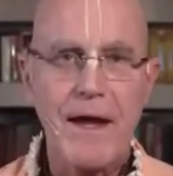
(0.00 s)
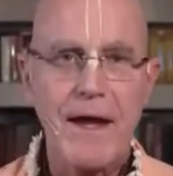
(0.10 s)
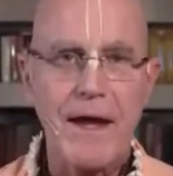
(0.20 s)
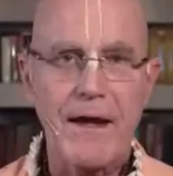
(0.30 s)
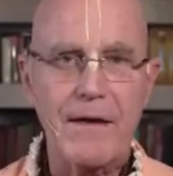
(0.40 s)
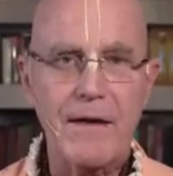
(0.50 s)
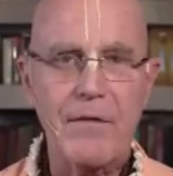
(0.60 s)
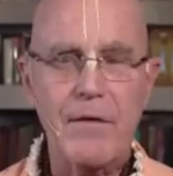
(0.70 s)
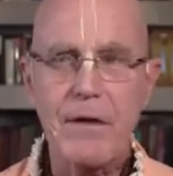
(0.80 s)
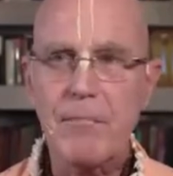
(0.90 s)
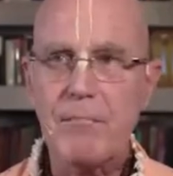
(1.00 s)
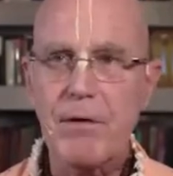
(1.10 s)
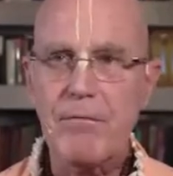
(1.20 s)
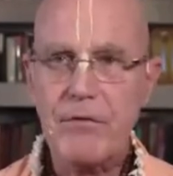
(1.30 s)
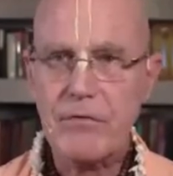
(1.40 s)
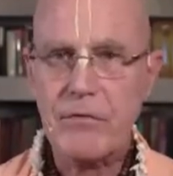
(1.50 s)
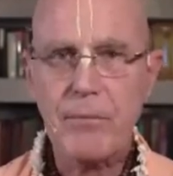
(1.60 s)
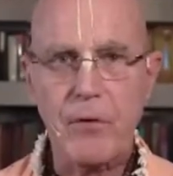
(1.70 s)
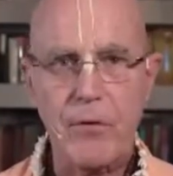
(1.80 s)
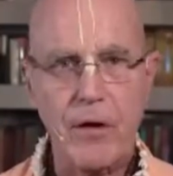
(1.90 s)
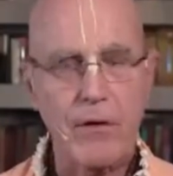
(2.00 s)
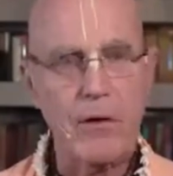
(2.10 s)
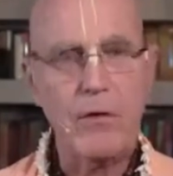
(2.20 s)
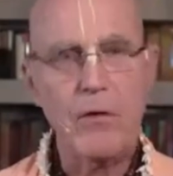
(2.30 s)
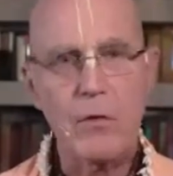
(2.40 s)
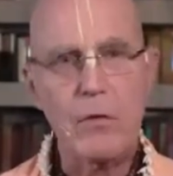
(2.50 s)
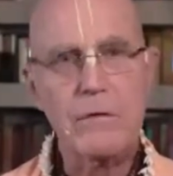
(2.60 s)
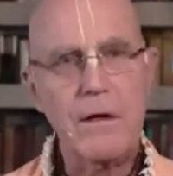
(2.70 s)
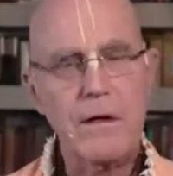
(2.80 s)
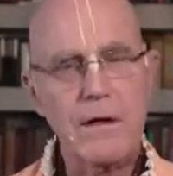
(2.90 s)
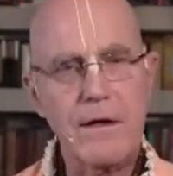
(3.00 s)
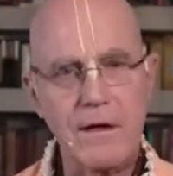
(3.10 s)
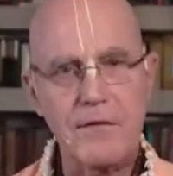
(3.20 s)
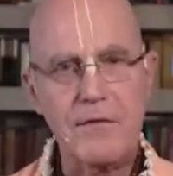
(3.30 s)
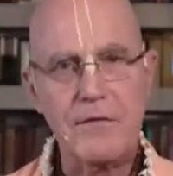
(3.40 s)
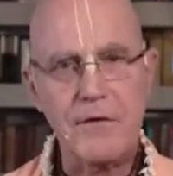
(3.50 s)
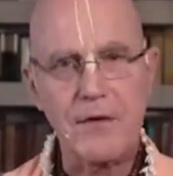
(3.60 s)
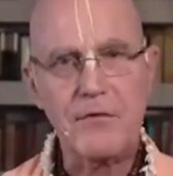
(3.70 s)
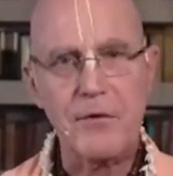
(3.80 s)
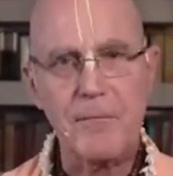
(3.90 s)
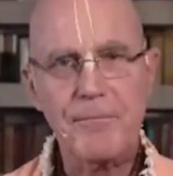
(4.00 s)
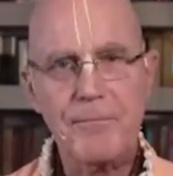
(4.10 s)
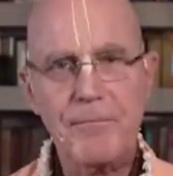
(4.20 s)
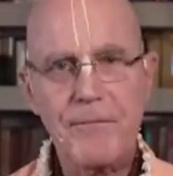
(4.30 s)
And in the Bhavishya Purana, Uttarakanda section,